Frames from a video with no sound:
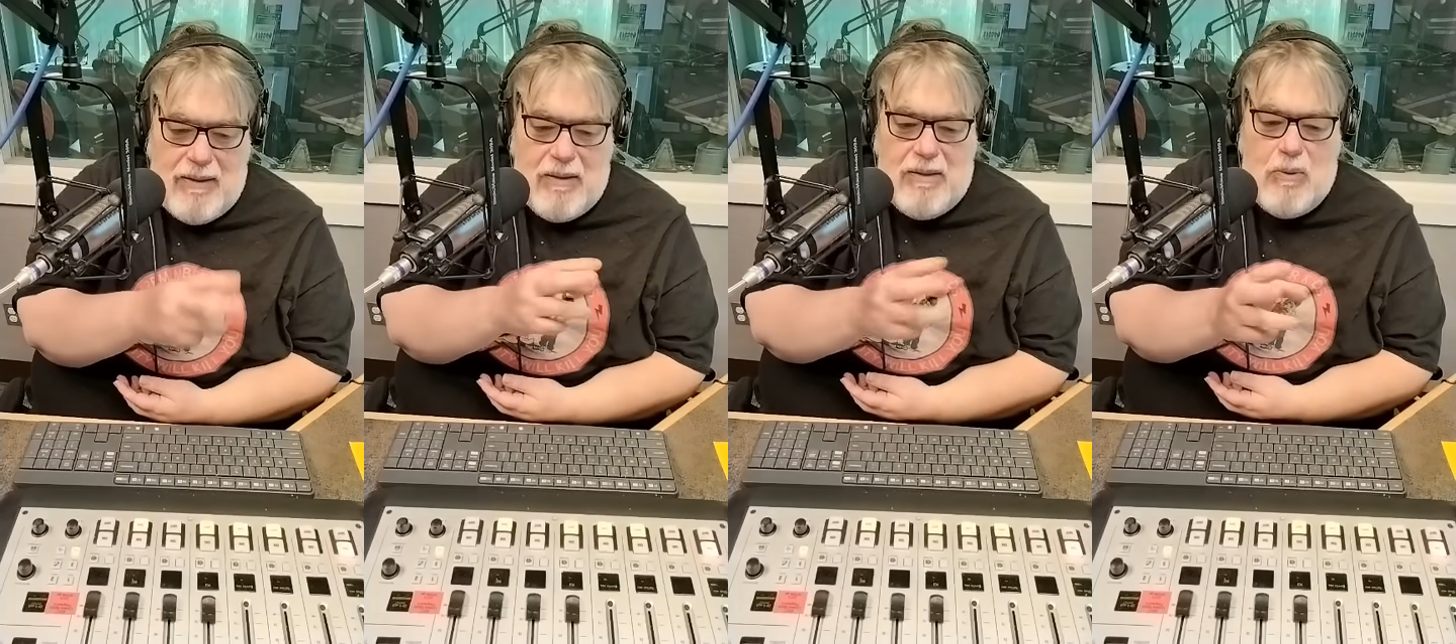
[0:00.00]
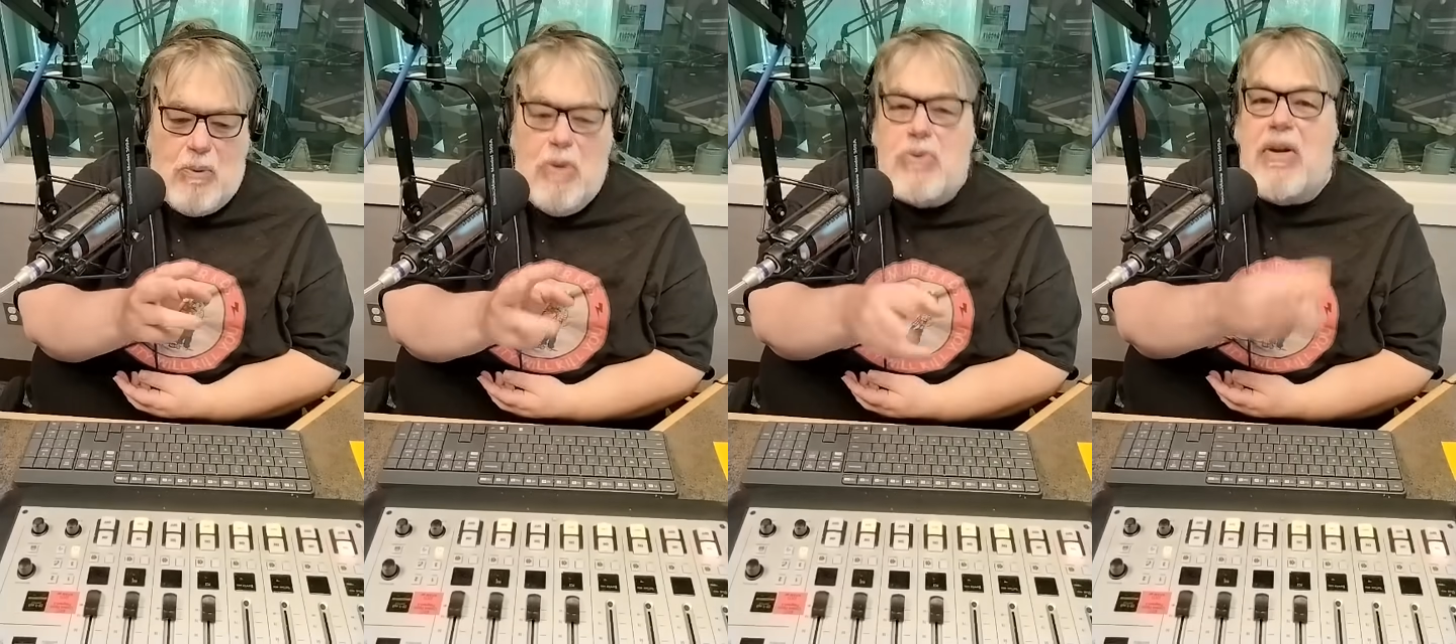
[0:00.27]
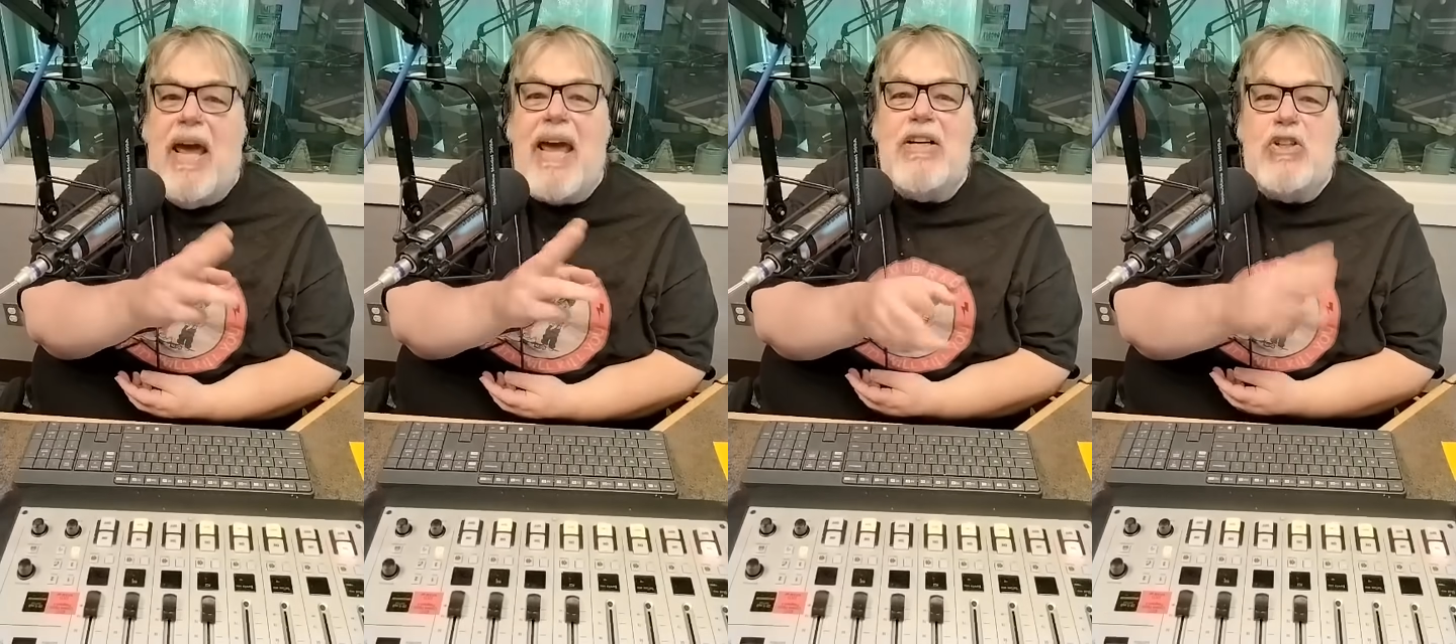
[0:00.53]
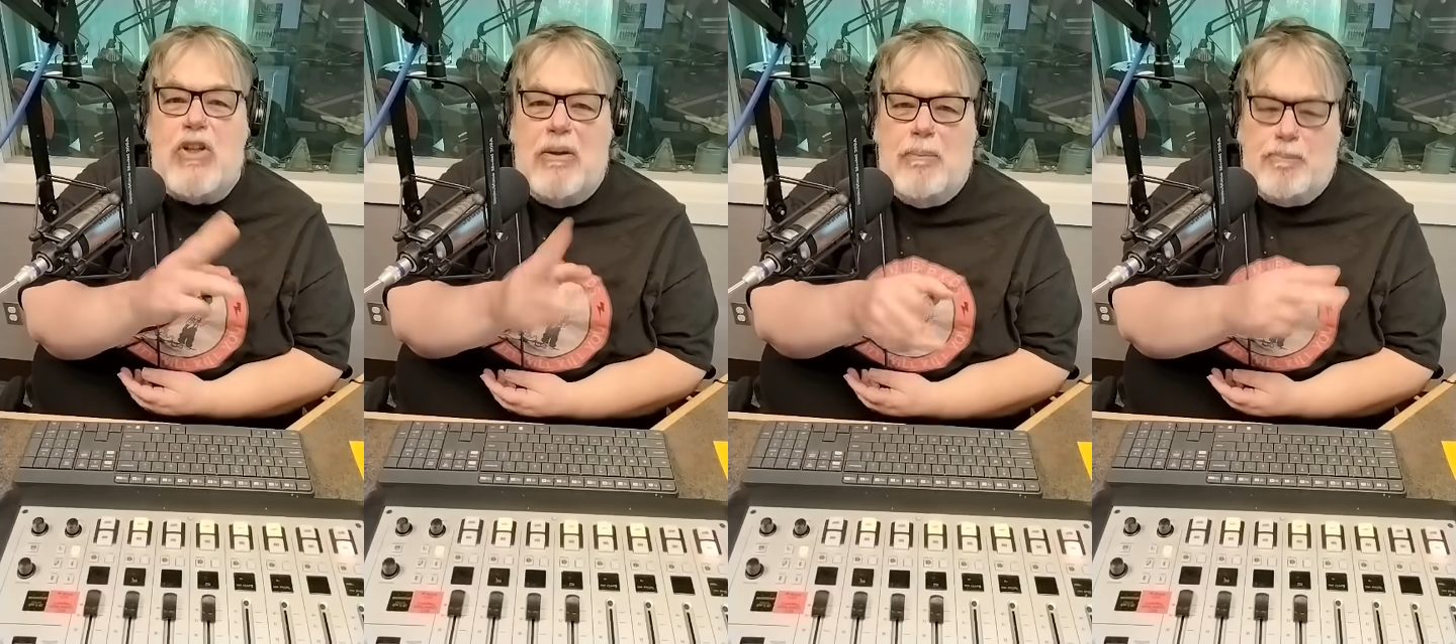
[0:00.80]

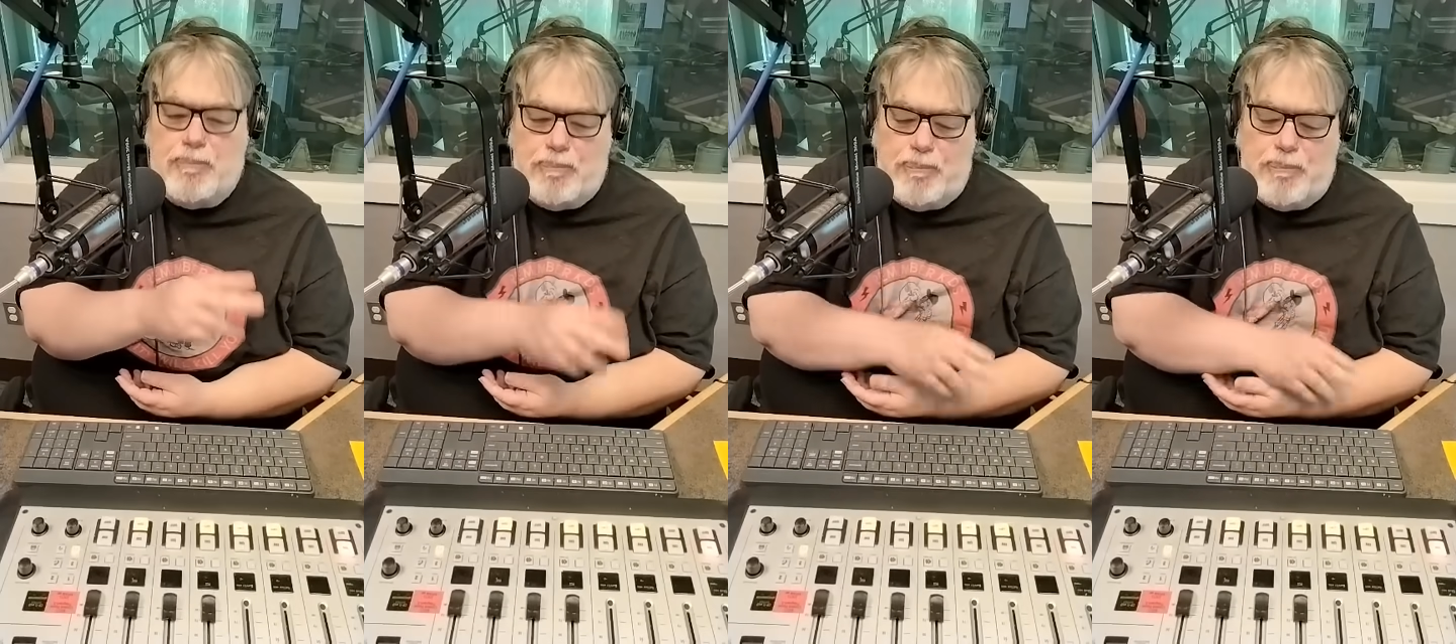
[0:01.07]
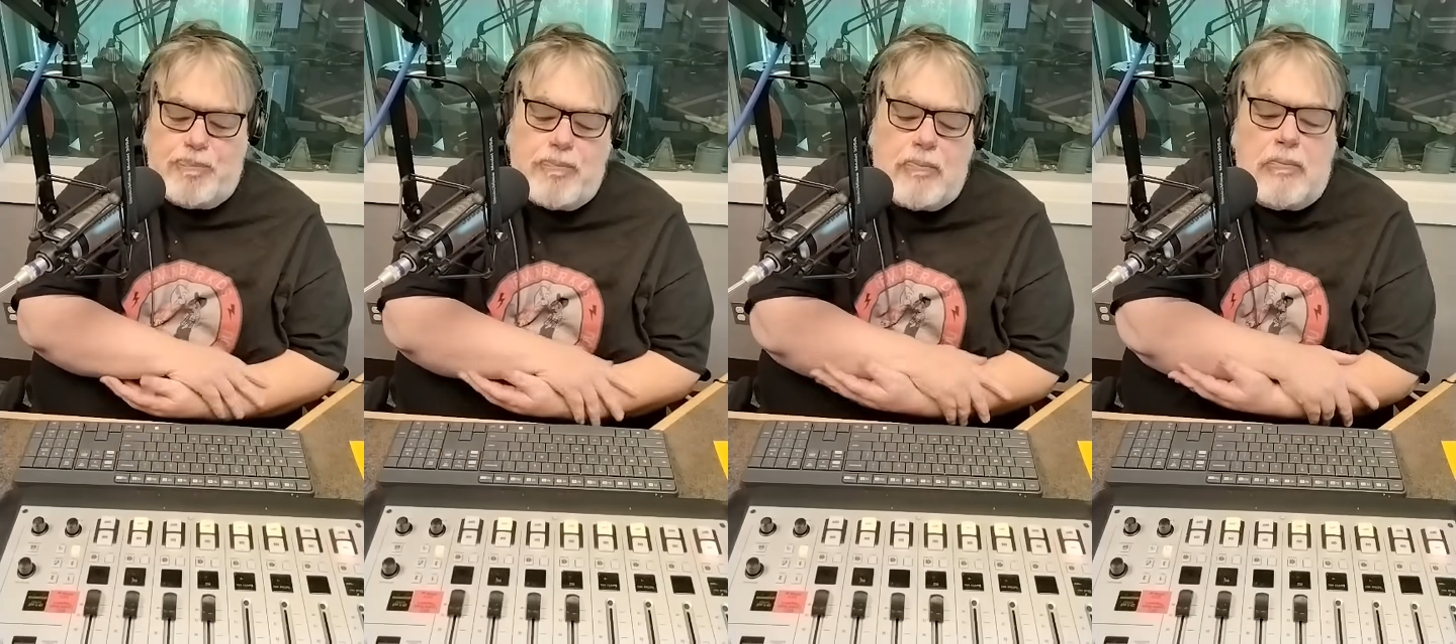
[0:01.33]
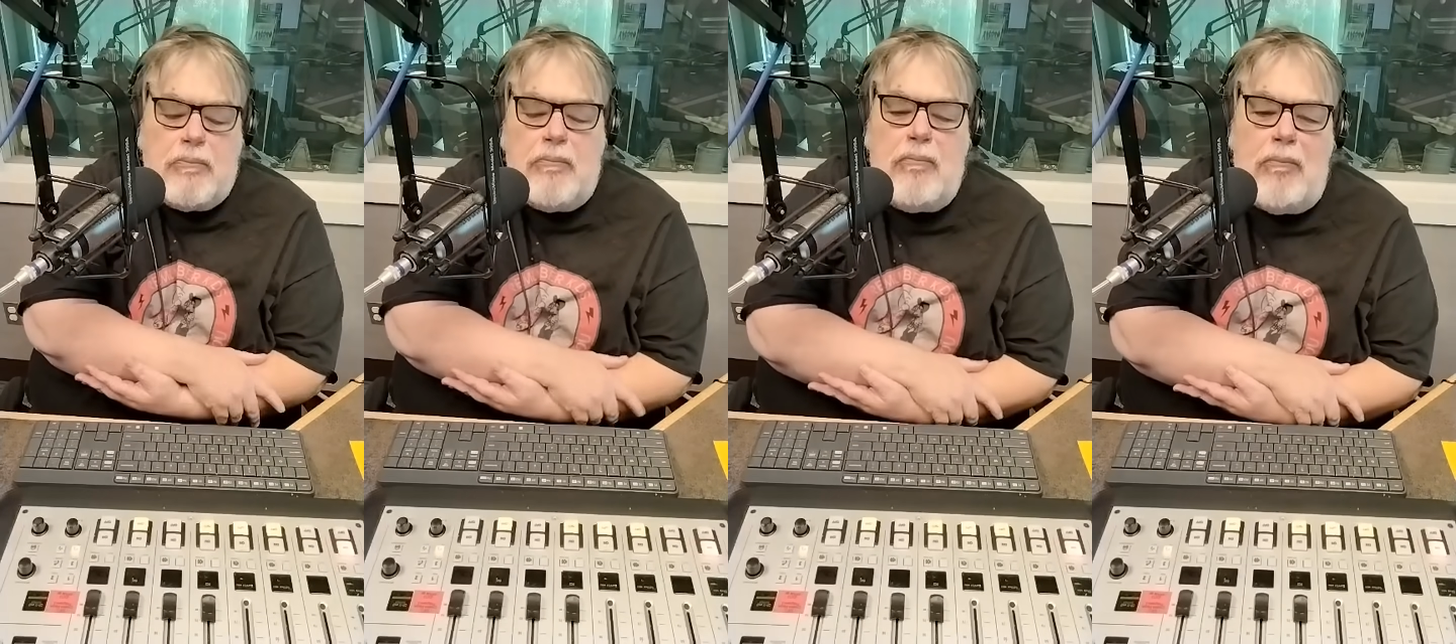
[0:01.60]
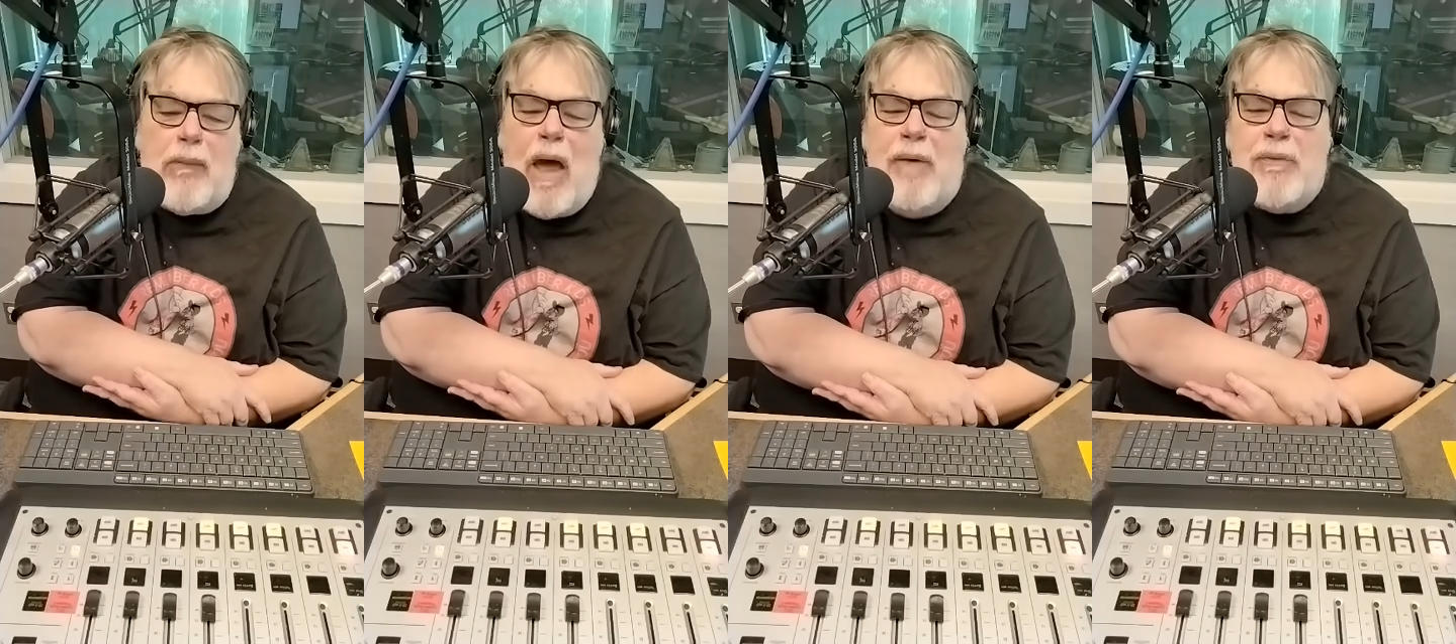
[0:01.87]
rotation
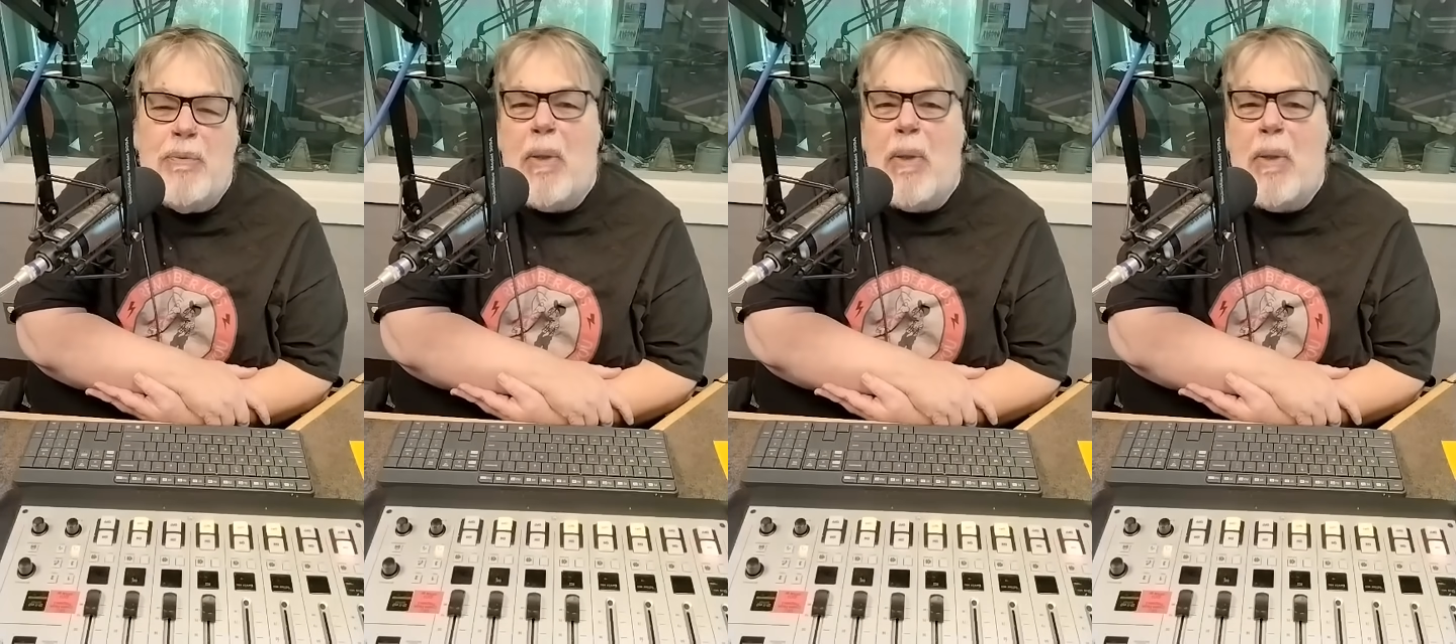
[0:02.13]
of